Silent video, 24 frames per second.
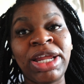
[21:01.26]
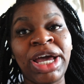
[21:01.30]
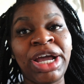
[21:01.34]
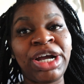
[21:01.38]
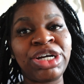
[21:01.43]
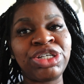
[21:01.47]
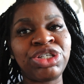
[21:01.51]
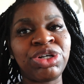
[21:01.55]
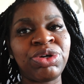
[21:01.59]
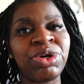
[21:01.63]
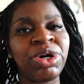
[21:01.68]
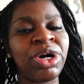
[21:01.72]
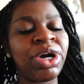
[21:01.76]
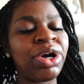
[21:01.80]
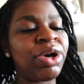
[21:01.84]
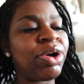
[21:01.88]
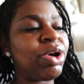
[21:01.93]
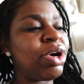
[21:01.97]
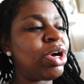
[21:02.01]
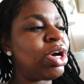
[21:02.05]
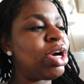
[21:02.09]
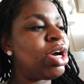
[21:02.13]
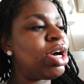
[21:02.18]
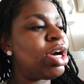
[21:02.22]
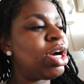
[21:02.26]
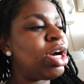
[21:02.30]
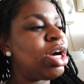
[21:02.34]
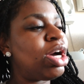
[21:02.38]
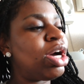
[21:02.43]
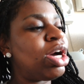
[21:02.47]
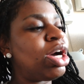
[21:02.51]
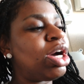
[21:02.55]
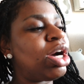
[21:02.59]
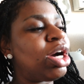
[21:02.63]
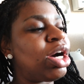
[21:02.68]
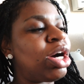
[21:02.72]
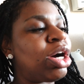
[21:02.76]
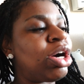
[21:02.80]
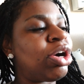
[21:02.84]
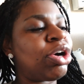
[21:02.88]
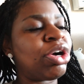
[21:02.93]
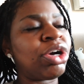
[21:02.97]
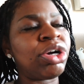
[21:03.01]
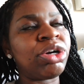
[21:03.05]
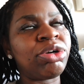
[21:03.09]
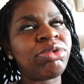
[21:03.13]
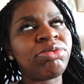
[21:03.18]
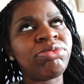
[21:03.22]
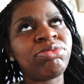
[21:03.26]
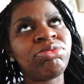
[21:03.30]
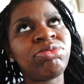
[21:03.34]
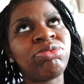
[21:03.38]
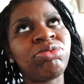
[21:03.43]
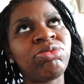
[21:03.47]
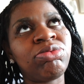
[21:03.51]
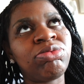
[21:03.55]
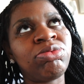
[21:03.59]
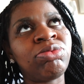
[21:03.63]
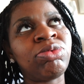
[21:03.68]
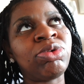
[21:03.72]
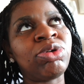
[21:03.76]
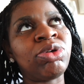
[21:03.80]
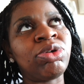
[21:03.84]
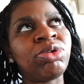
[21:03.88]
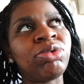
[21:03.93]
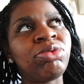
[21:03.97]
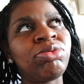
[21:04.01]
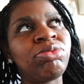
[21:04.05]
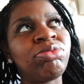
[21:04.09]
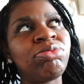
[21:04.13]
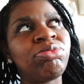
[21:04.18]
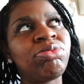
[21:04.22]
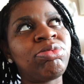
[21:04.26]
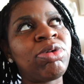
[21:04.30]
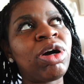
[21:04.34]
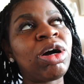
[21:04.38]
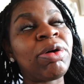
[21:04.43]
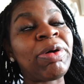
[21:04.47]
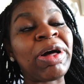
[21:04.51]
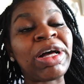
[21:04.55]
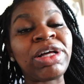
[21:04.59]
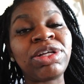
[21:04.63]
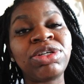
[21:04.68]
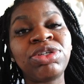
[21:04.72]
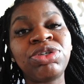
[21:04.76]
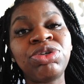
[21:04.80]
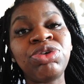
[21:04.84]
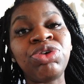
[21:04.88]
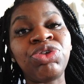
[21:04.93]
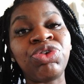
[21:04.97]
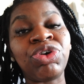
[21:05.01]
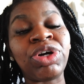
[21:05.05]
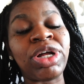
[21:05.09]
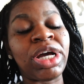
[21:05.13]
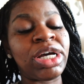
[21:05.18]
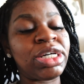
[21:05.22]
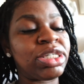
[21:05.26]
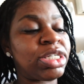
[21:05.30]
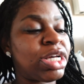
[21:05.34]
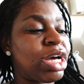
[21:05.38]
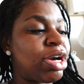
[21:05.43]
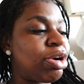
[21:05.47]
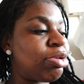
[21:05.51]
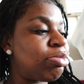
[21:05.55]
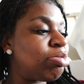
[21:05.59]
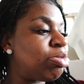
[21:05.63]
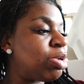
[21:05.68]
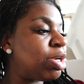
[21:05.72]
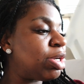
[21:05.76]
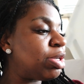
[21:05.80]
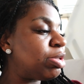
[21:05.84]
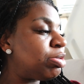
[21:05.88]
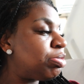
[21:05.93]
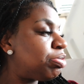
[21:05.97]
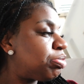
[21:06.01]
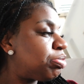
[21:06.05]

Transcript: day or so ago. Or, well, probably like 2, 3 days now. But,